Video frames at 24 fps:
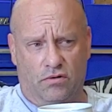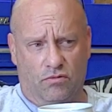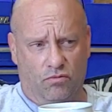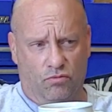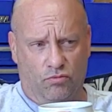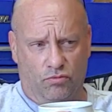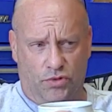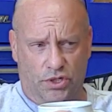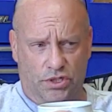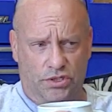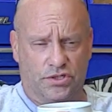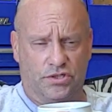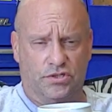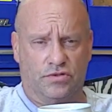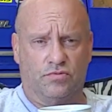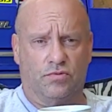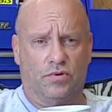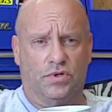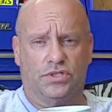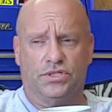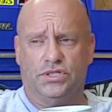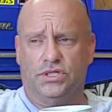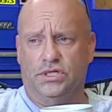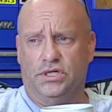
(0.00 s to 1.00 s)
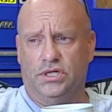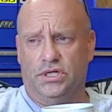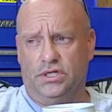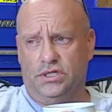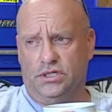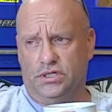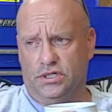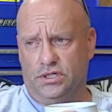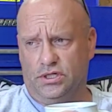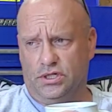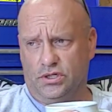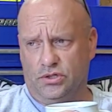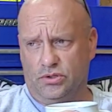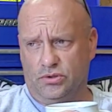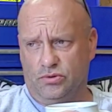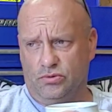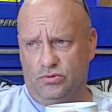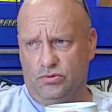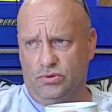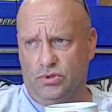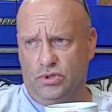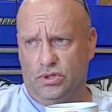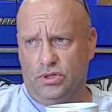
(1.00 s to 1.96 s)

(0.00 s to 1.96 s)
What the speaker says: of this is what you need to do.